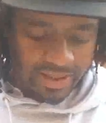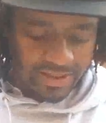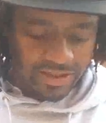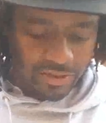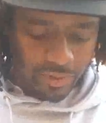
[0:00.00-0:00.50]

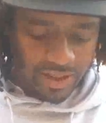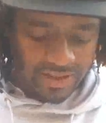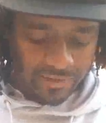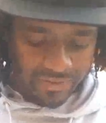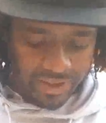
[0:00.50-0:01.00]
and to the
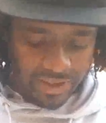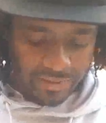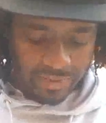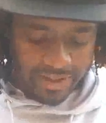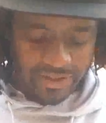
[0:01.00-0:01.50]
west of
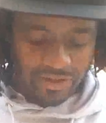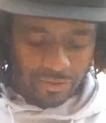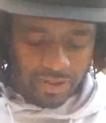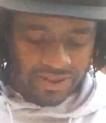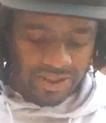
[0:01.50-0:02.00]
him, and to
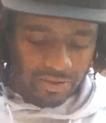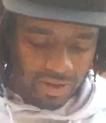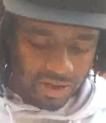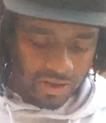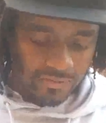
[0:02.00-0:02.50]
the west
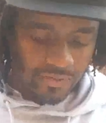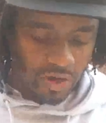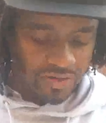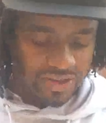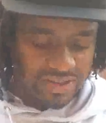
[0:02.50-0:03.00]
thereof
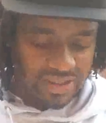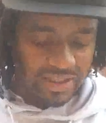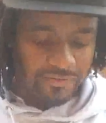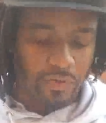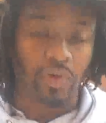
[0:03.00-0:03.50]
on the
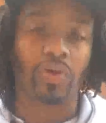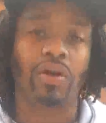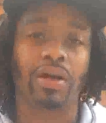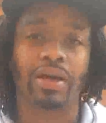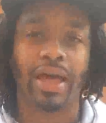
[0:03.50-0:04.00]
sea for
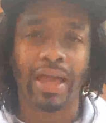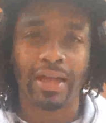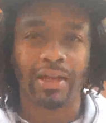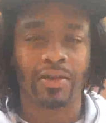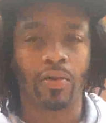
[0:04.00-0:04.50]

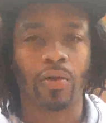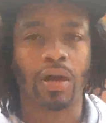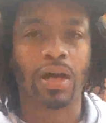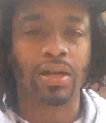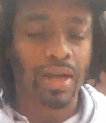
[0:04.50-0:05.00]
Canaan
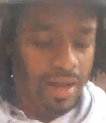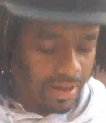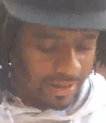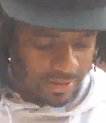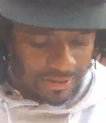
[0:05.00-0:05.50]
or
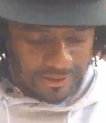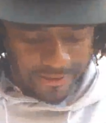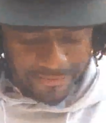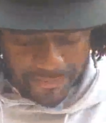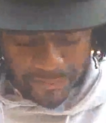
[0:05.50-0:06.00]
Canaan. All
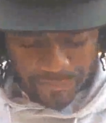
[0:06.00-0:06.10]
right.